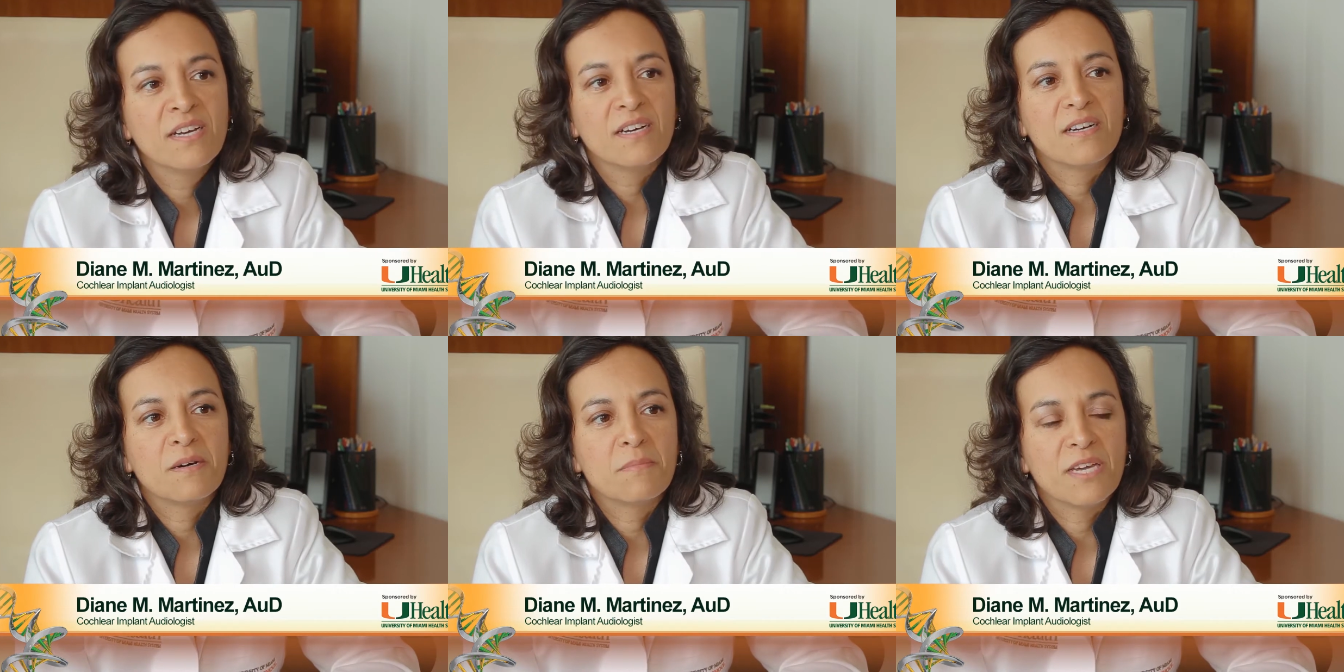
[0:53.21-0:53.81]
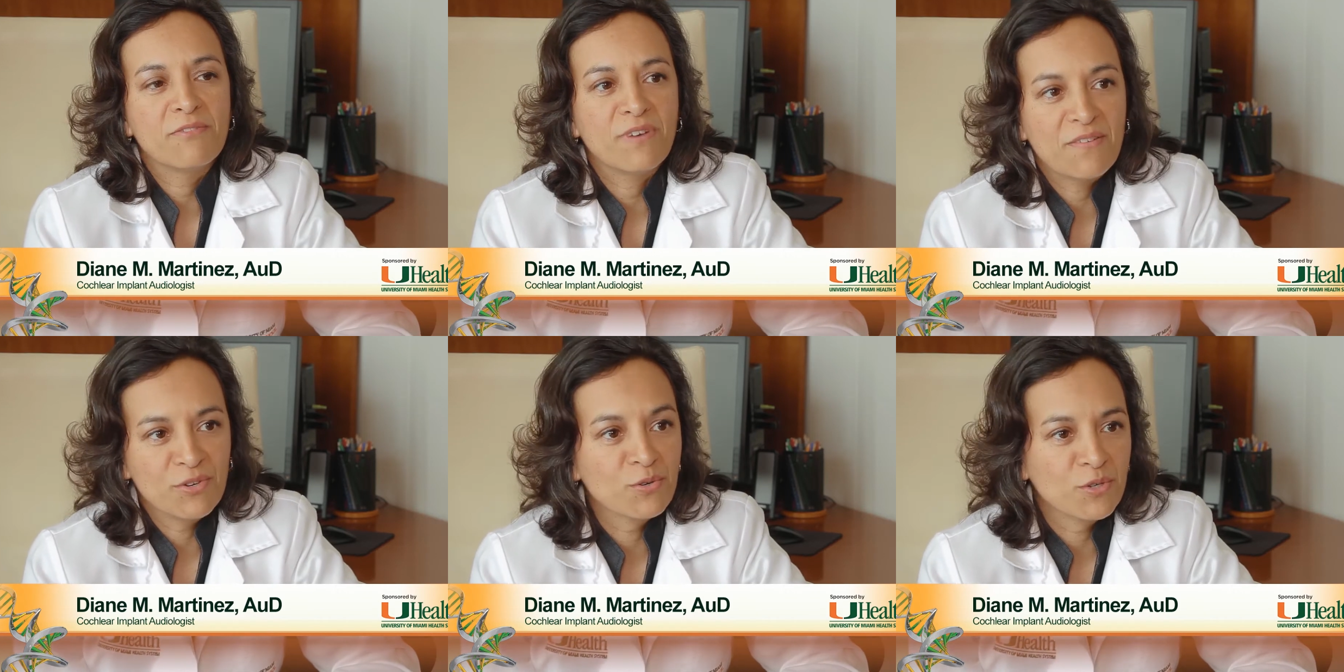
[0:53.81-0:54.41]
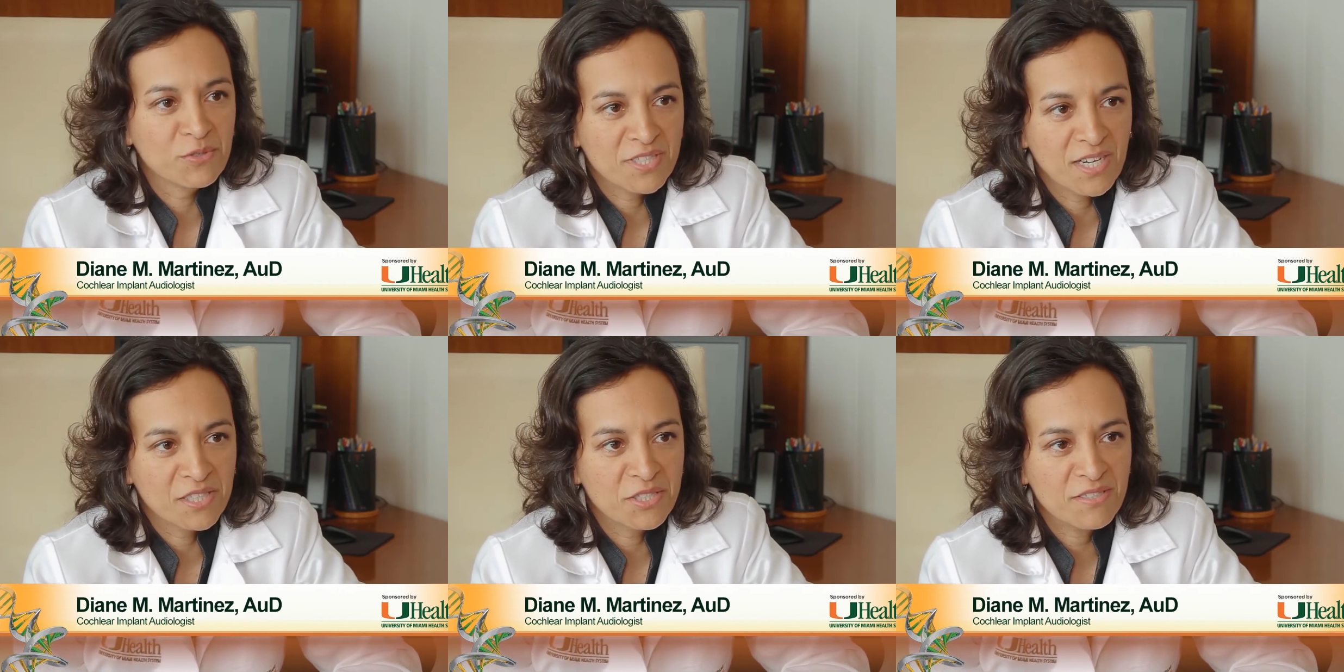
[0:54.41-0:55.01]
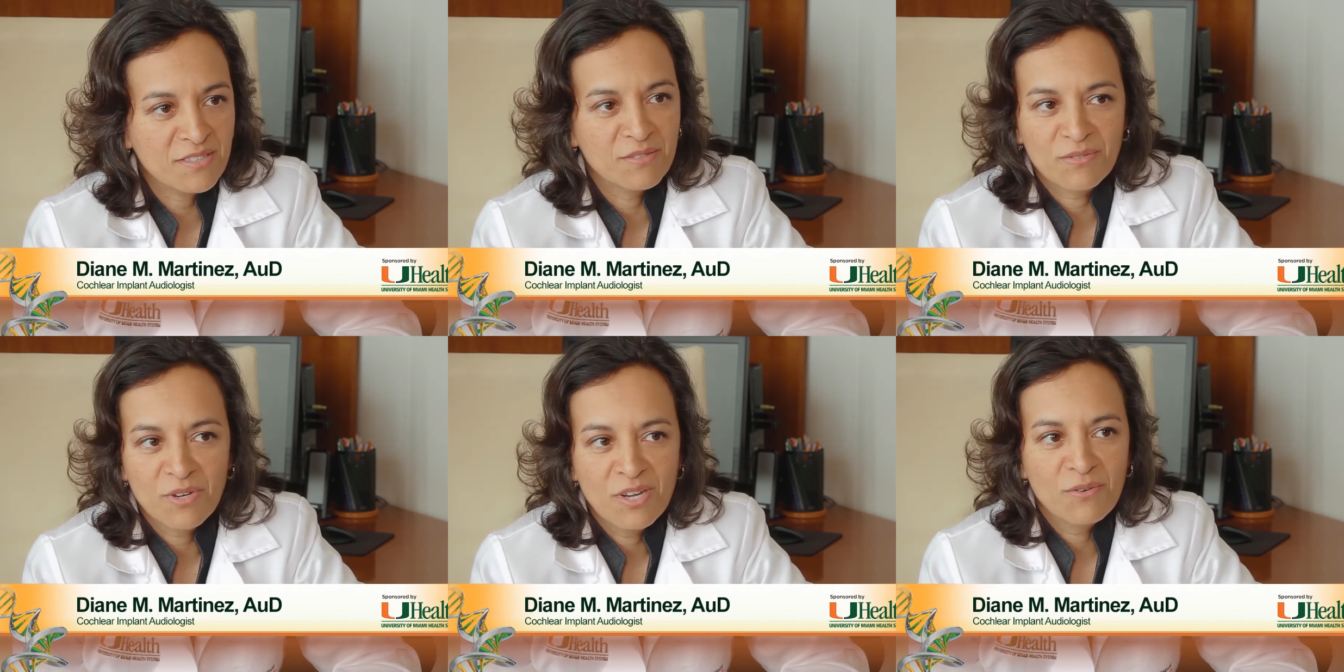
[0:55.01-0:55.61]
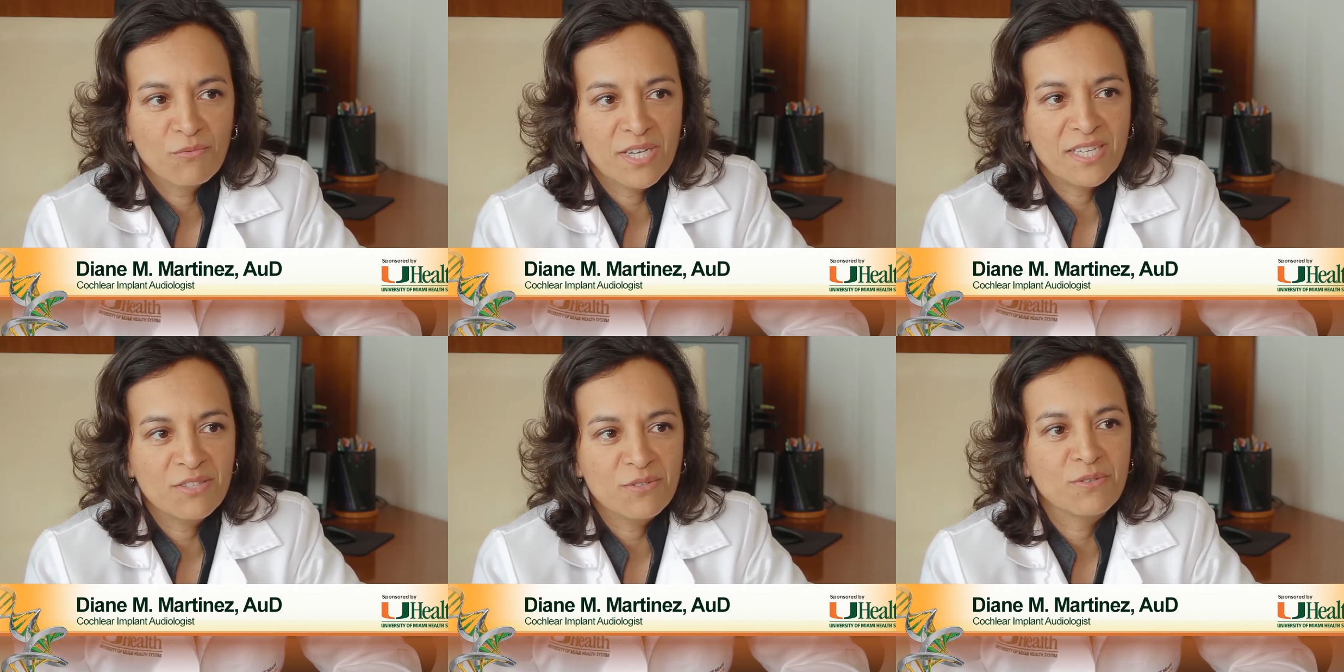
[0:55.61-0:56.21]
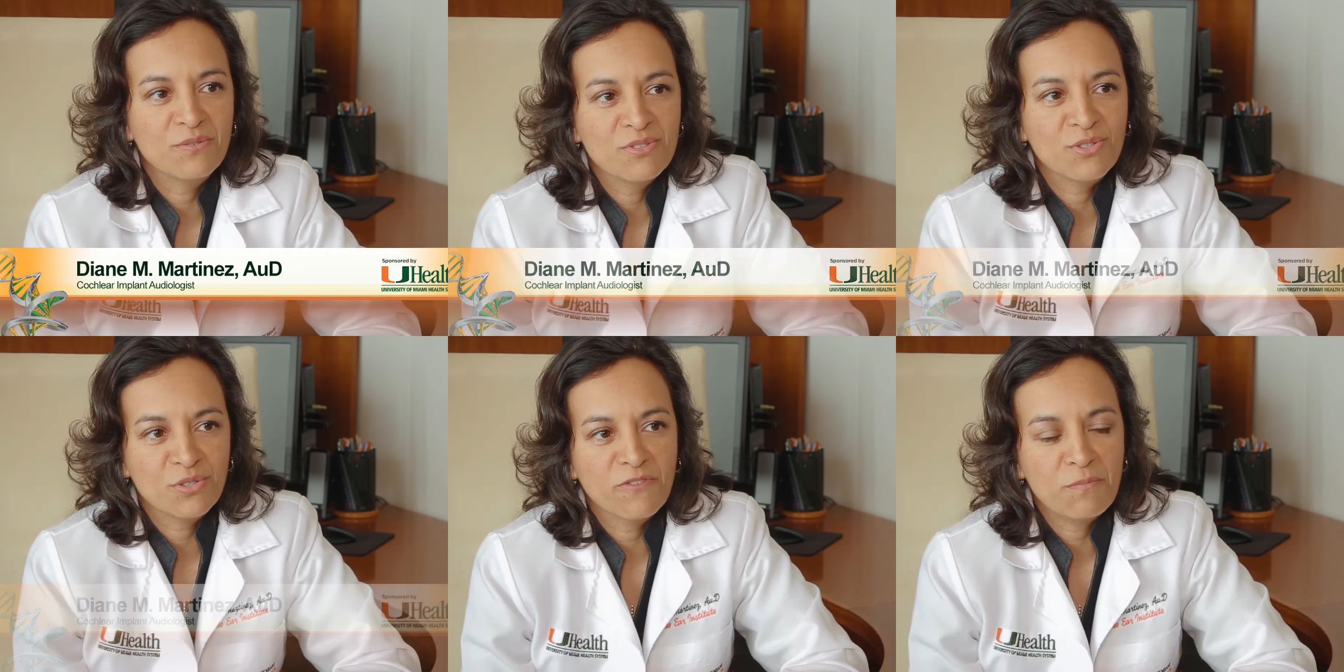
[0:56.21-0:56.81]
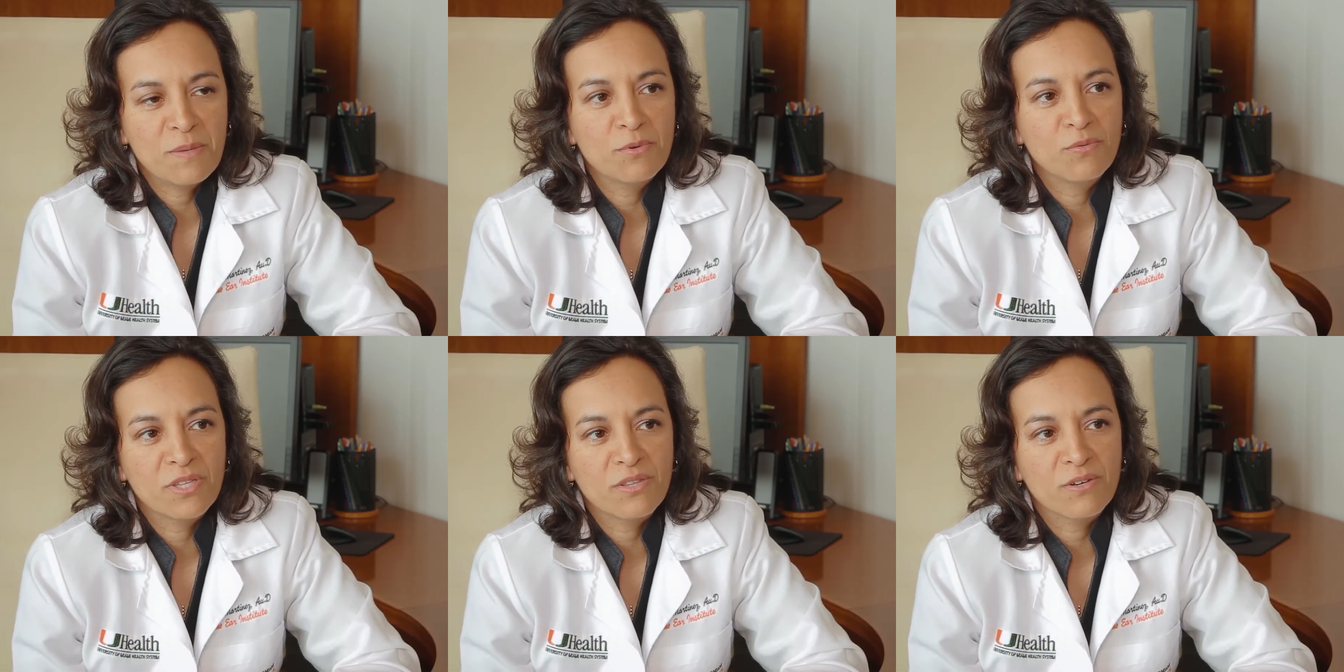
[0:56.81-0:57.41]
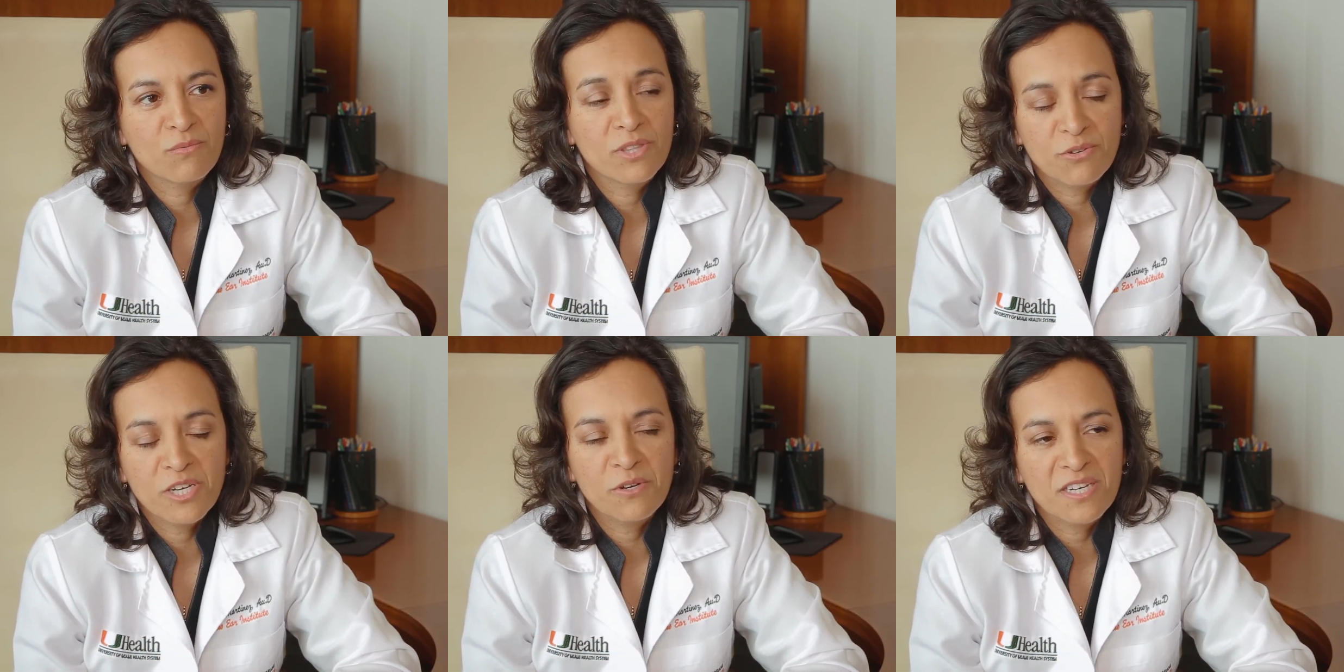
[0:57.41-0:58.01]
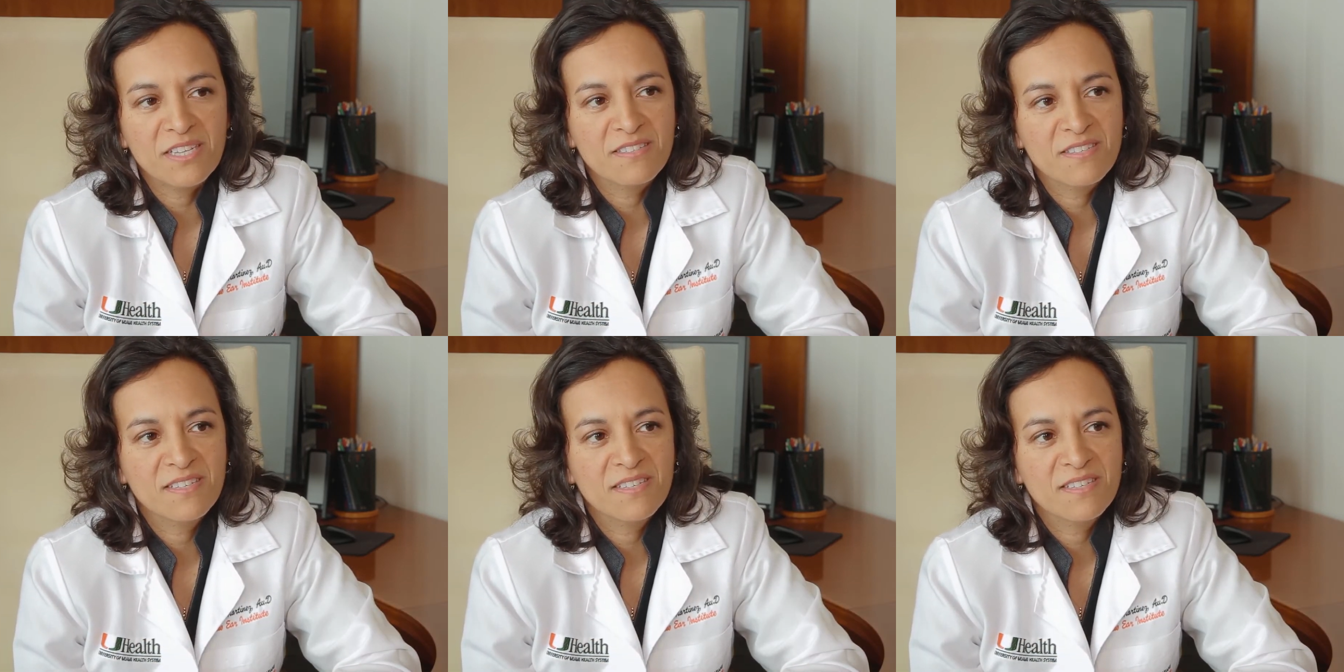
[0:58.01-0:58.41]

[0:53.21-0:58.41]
and 5 neurotologists, and ready to serve people with their hearing needs.